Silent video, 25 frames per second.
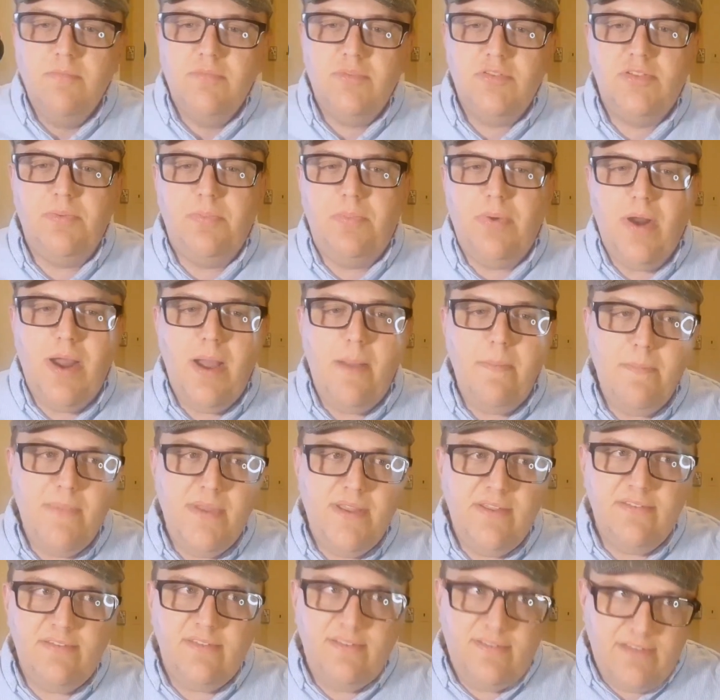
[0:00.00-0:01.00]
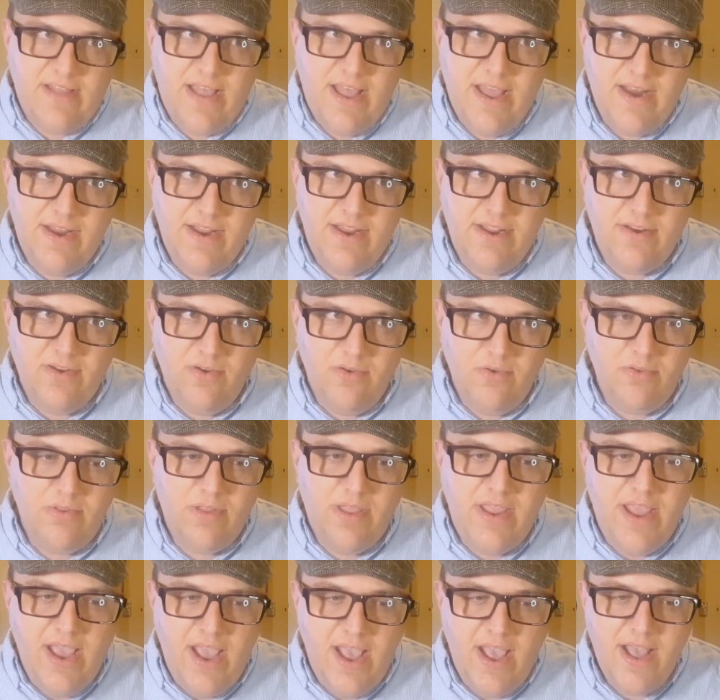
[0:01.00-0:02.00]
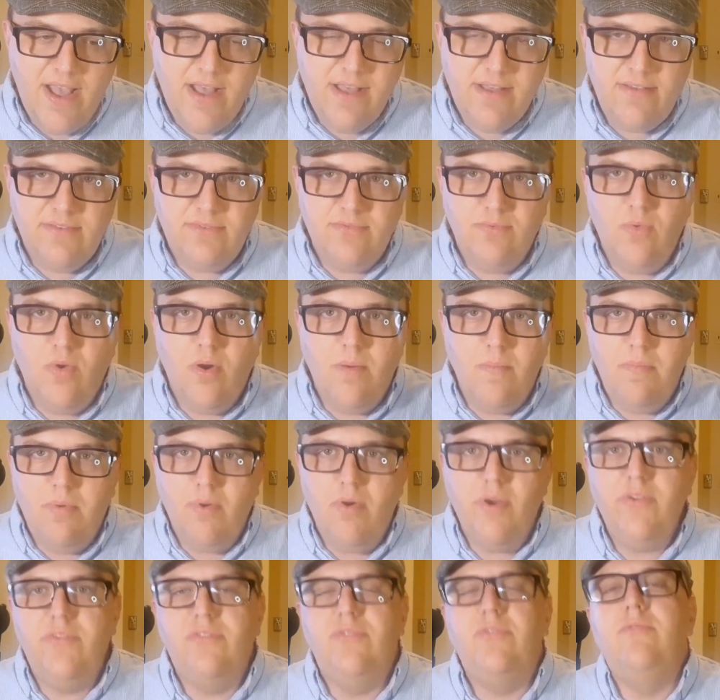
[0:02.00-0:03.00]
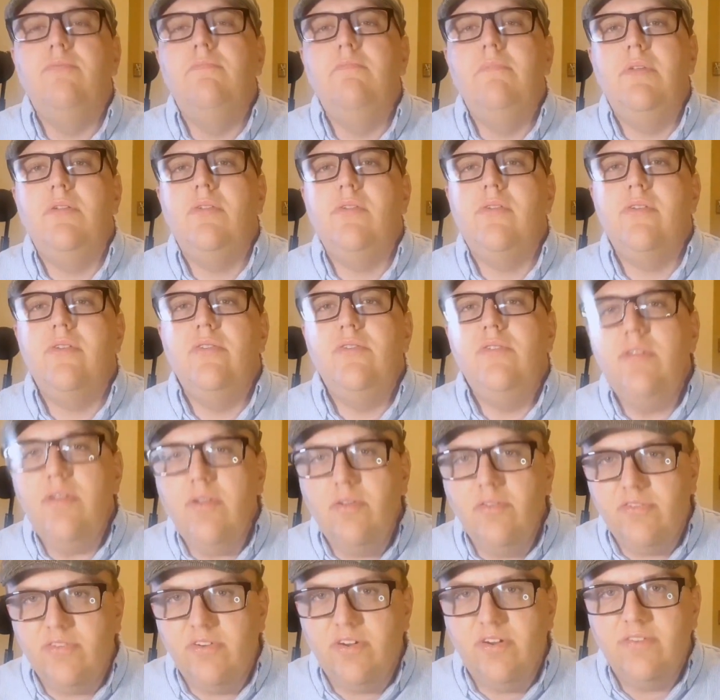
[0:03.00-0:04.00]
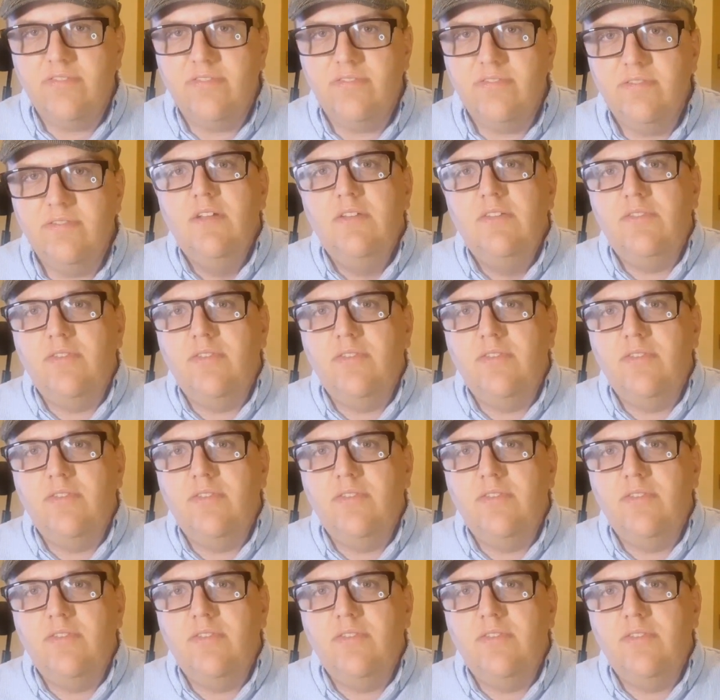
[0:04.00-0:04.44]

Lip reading: but the problem is that it only has 1.2 million users.